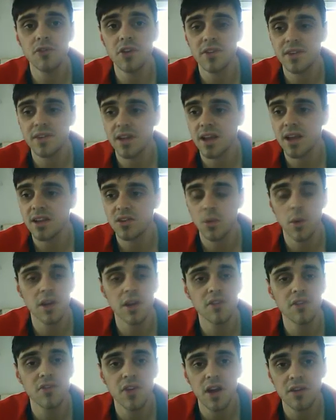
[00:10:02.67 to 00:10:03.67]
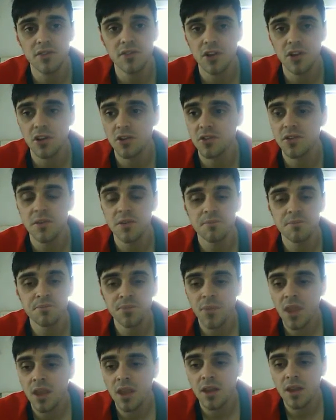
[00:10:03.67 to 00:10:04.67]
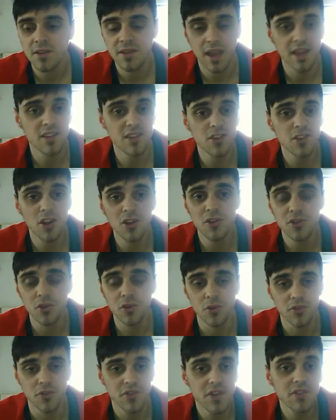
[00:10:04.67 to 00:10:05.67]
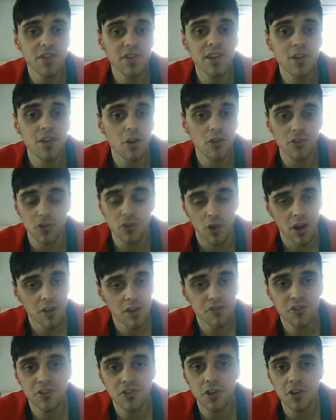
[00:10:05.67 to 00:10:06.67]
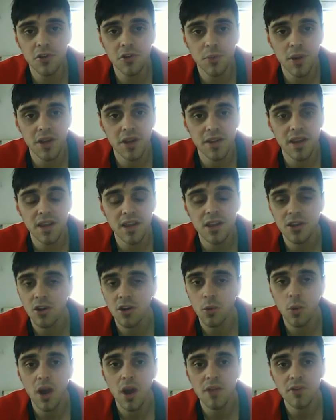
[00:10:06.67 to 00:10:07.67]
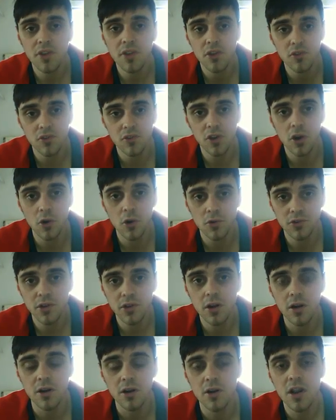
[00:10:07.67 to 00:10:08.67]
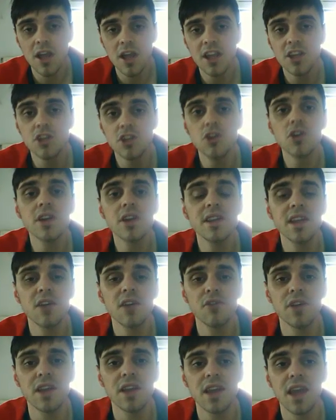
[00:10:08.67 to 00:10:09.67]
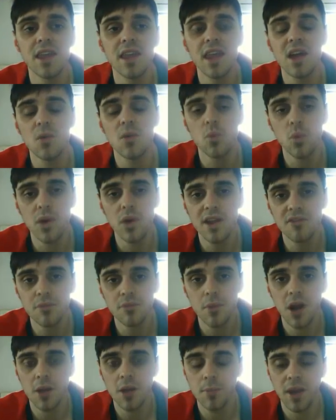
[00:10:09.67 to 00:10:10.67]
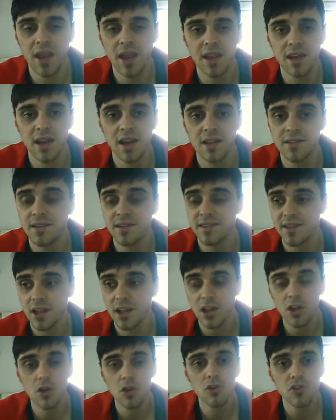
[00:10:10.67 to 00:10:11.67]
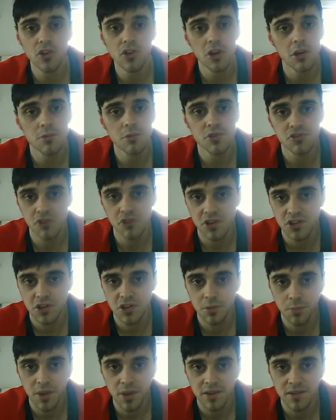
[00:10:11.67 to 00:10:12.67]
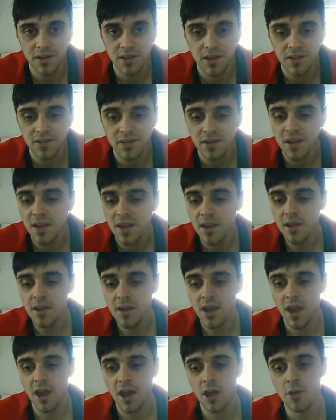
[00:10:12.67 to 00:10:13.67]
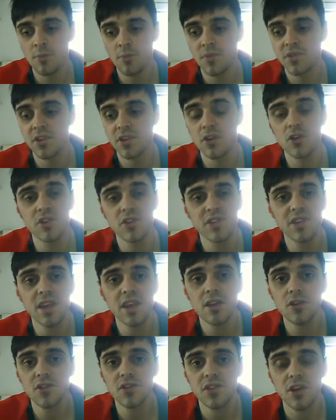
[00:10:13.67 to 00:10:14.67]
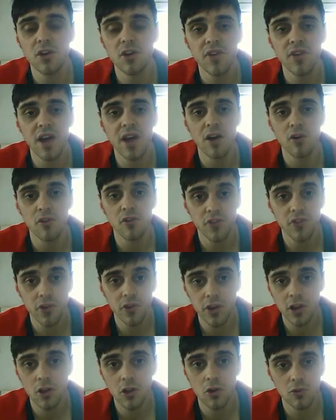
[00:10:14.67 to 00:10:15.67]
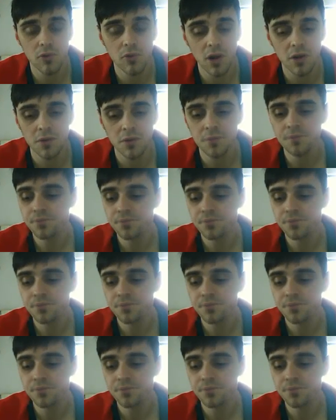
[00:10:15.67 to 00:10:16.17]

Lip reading: it's like $25, $10 or $50 or $100 per day, whatever those goals are, you can definitely get there with My Paying Ads. It's a long-term structured business. So you set yourself out for the long run.